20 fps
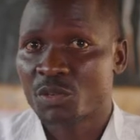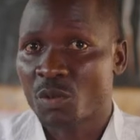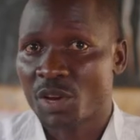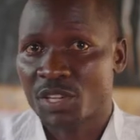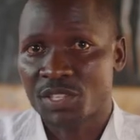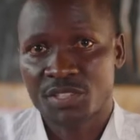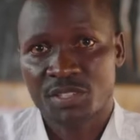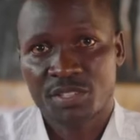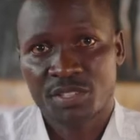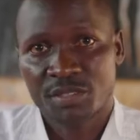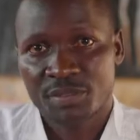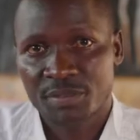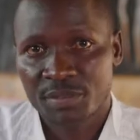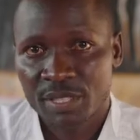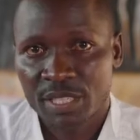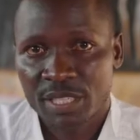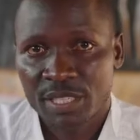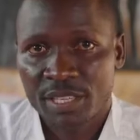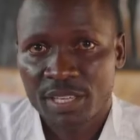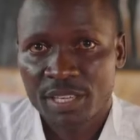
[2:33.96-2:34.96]
ways,
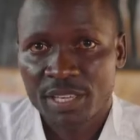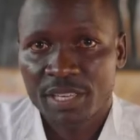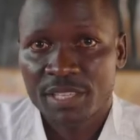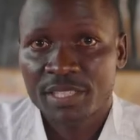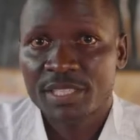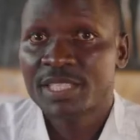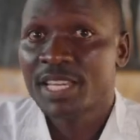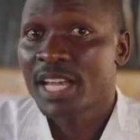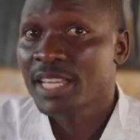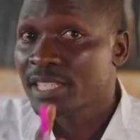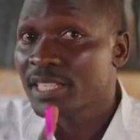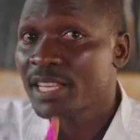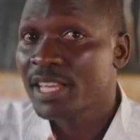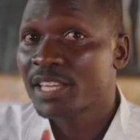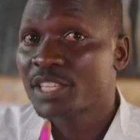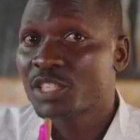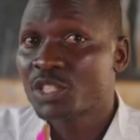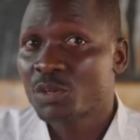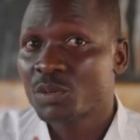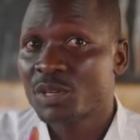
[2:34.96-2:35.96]
just
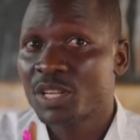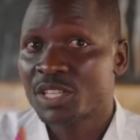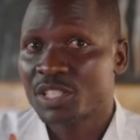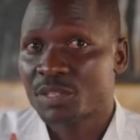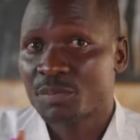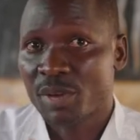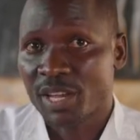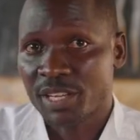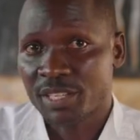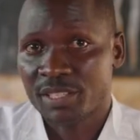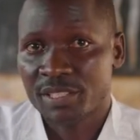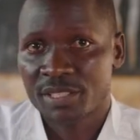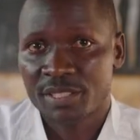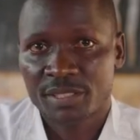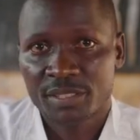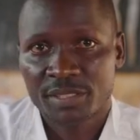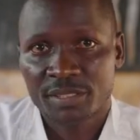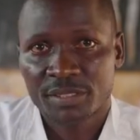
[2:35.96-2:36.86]
like students might.